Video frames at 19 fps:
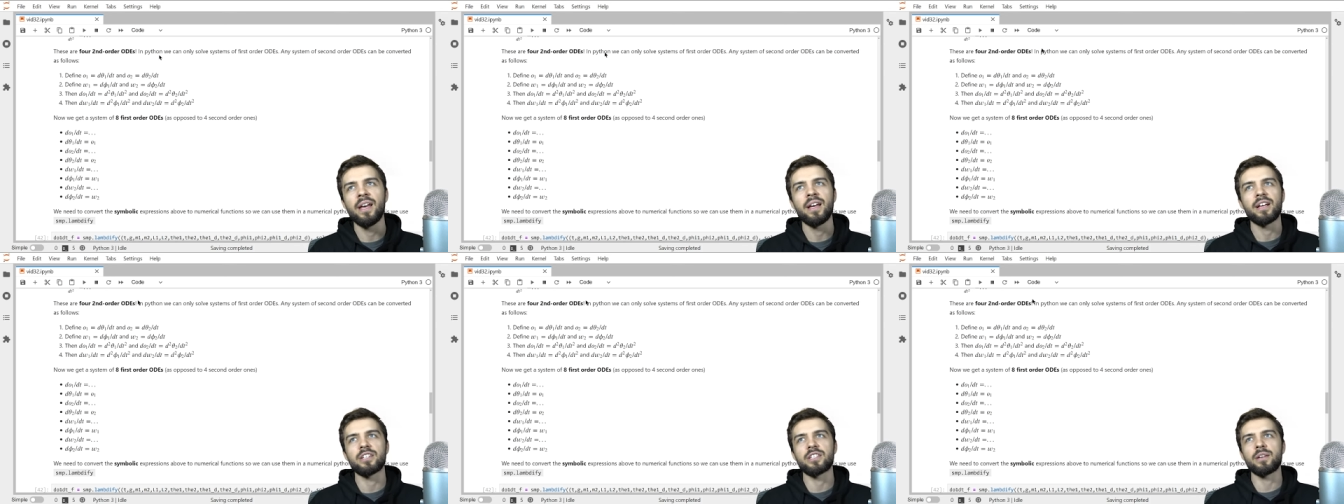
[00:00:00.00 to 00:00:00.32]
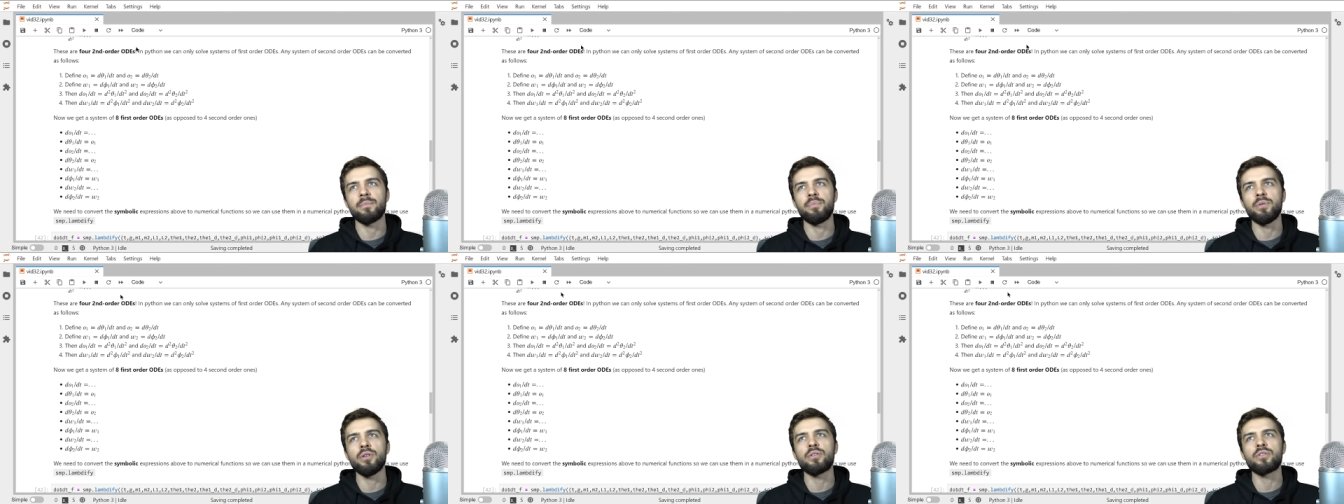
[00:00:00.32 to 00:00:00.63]
Because
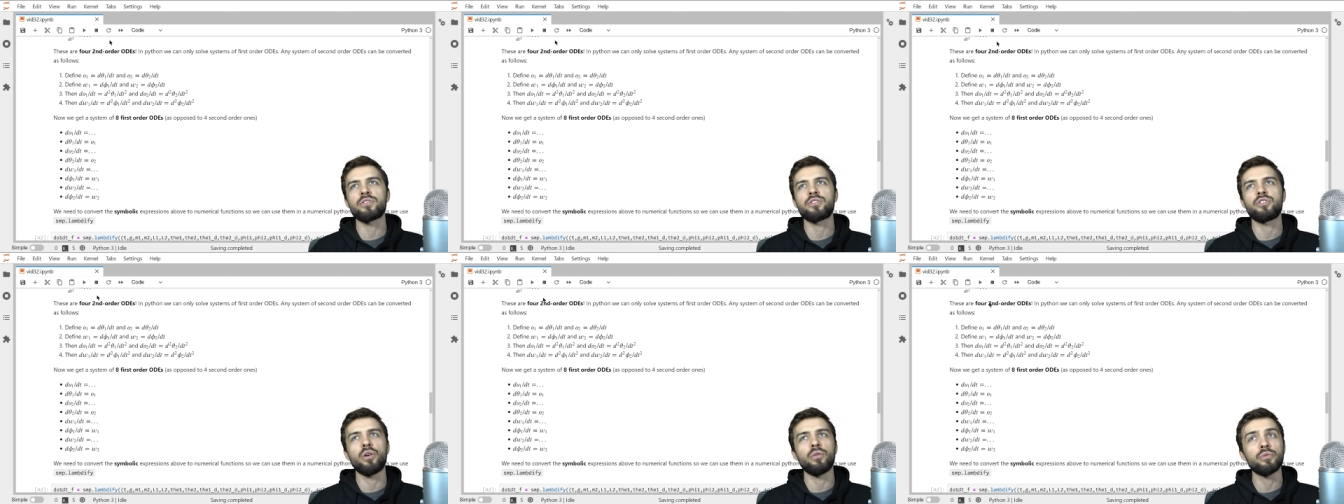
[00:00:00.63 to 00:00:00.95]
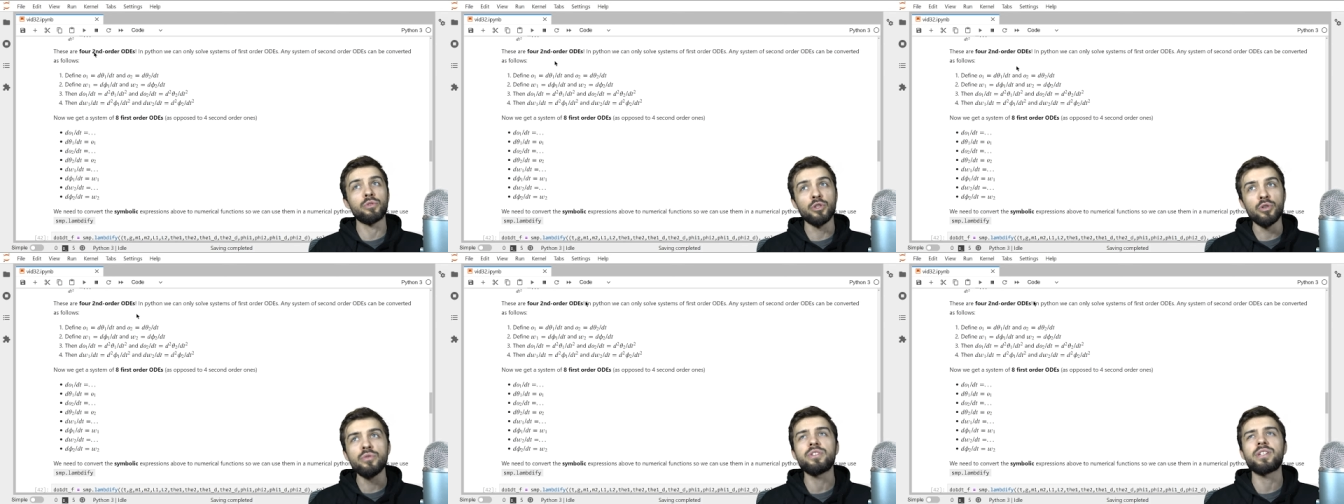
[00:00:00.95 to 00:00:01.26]
computers
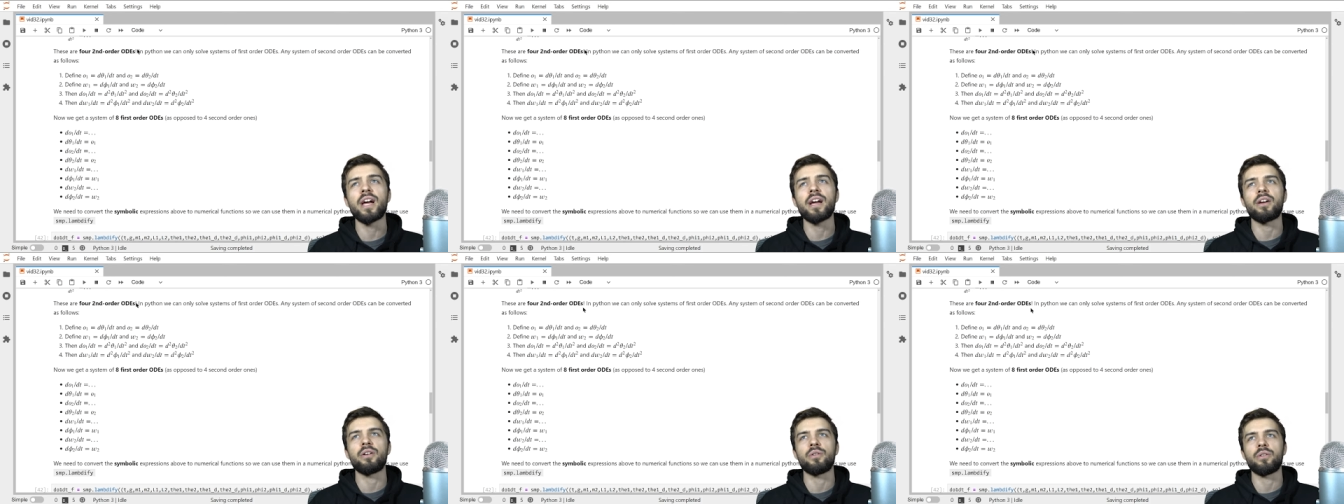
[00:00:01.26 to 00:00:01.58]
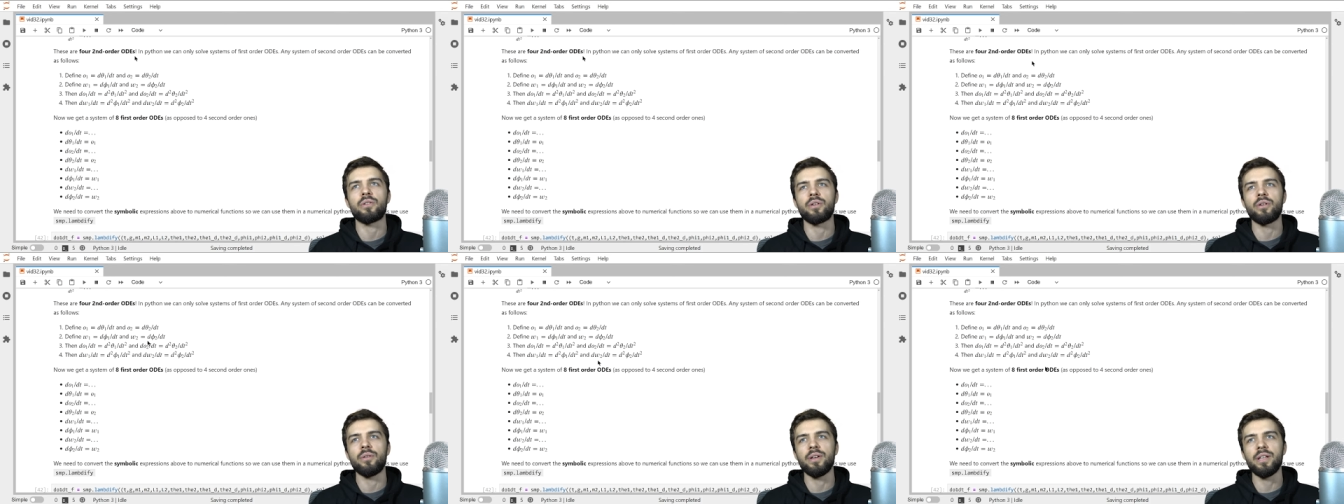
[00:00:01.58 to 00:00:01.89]
don't do second
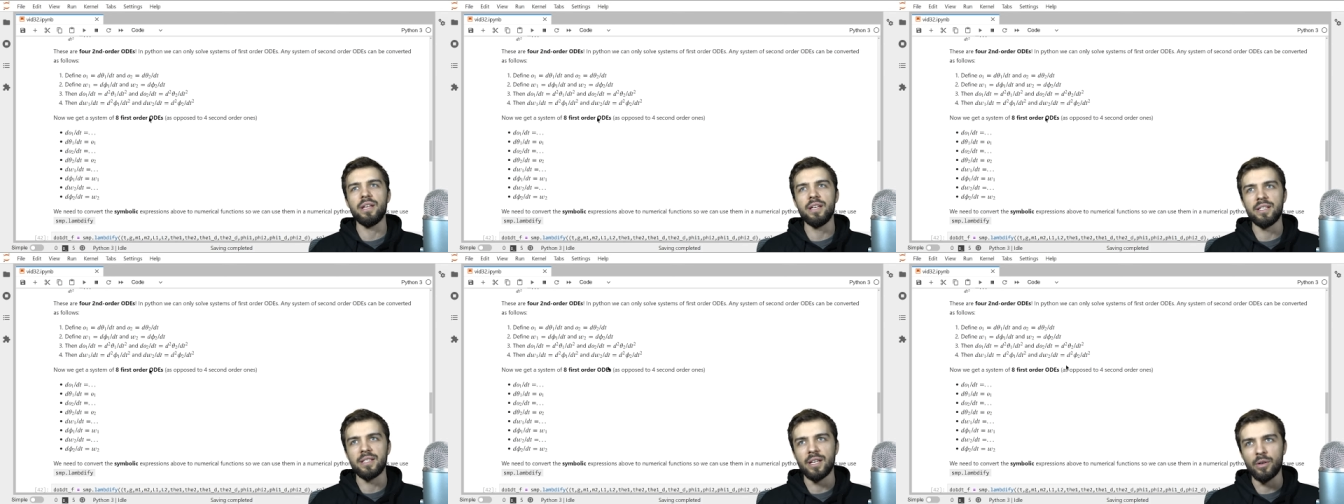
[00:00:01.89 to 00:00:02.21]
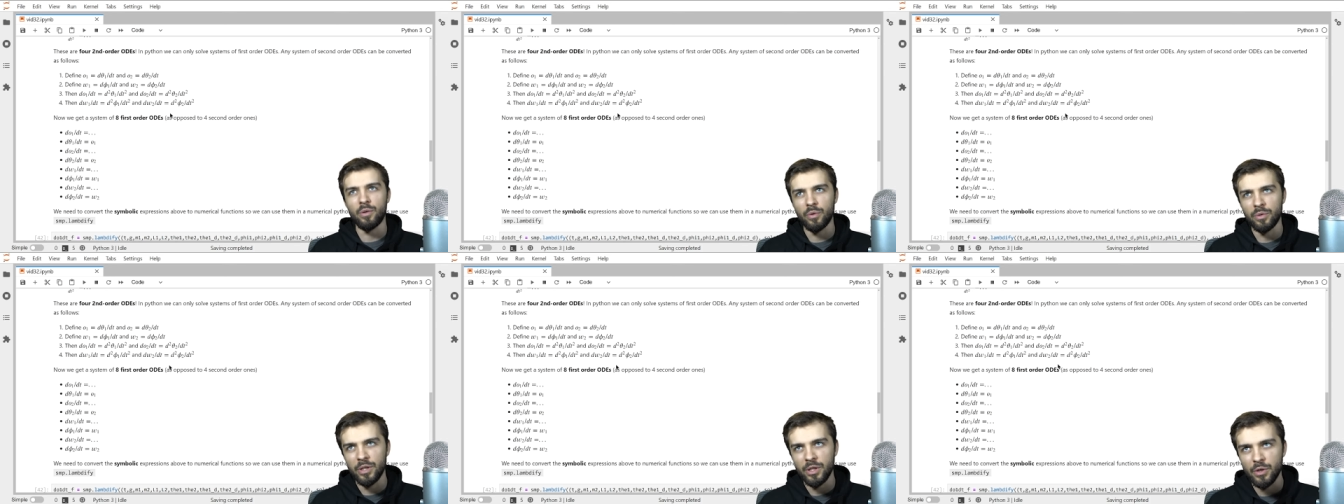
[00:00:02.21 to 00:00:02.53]
order O D Es,
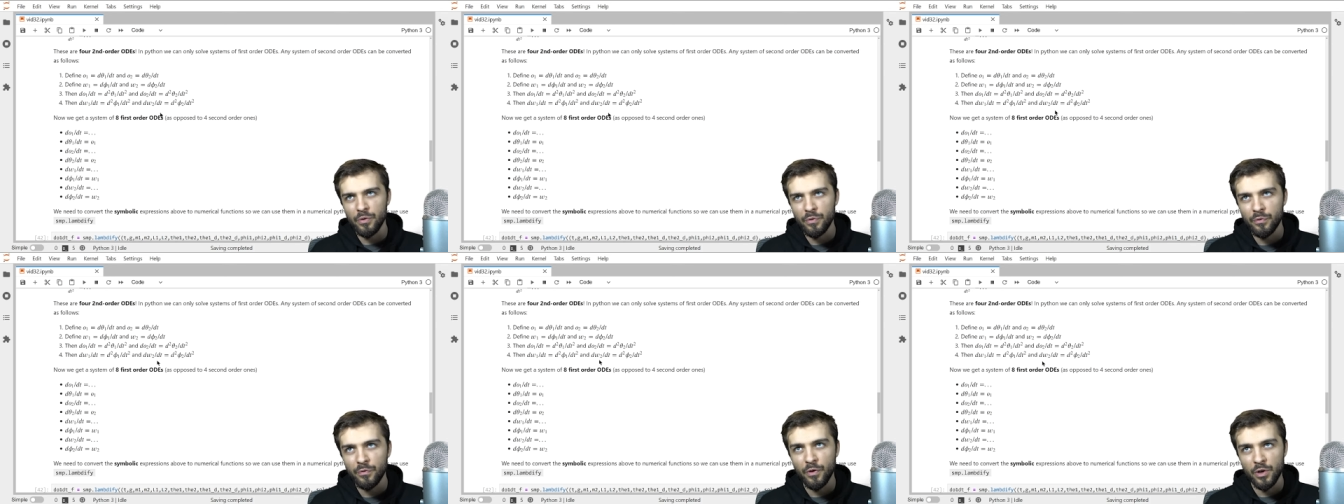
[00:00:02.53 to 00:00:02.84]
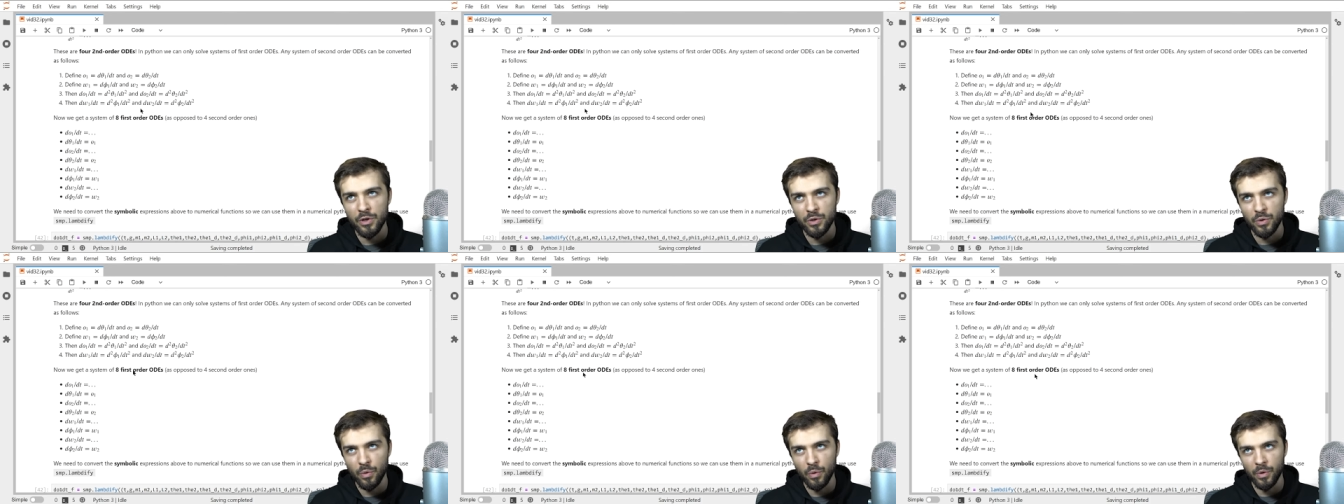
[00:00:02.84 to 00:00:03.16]
they only do
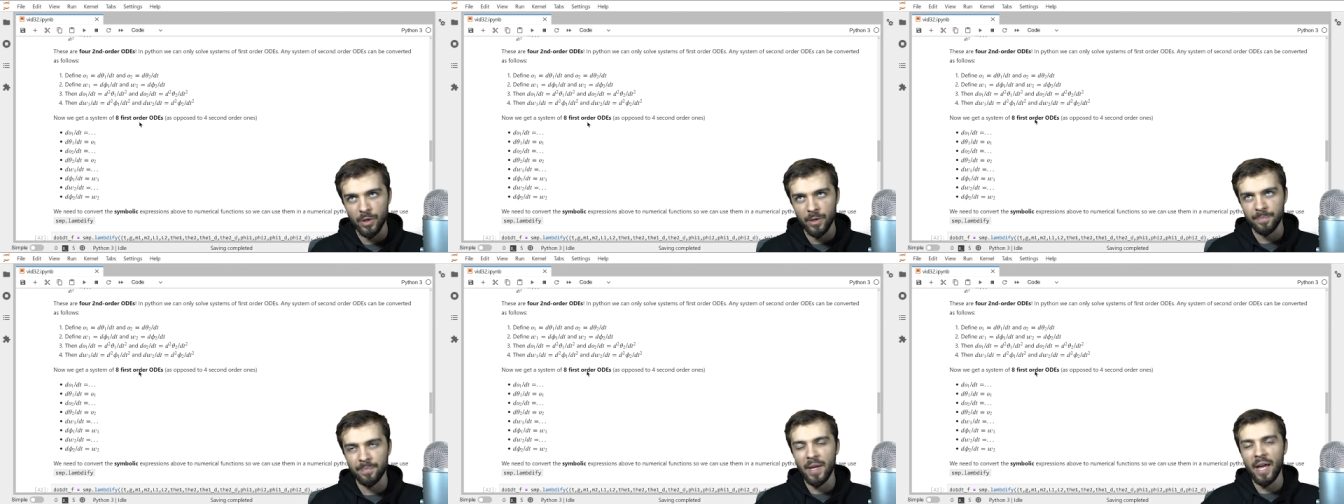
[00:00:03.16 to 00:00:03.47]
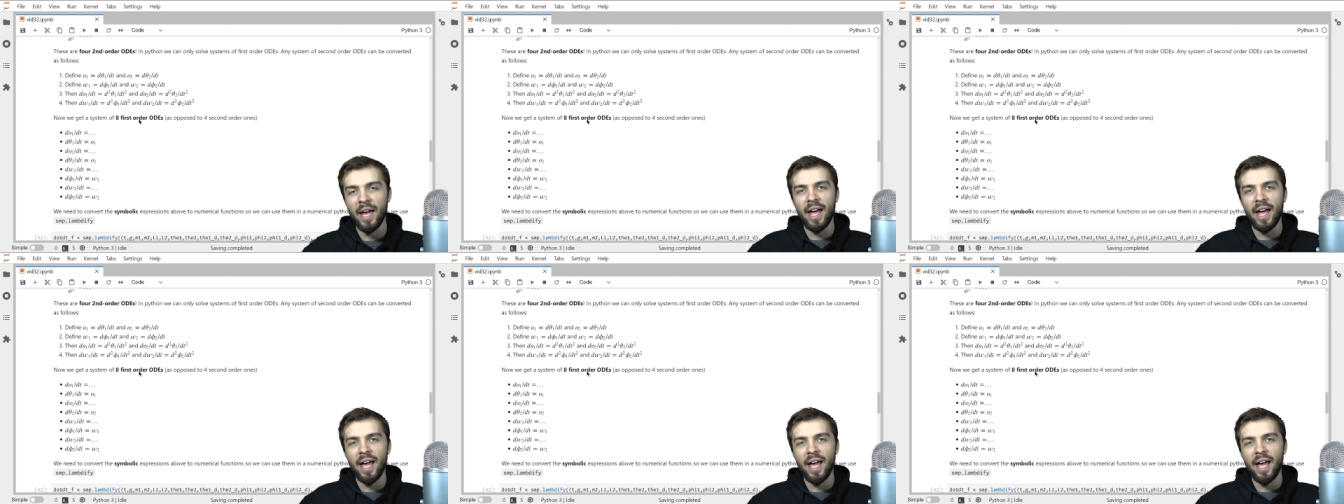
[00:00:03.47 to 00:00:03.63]
first order.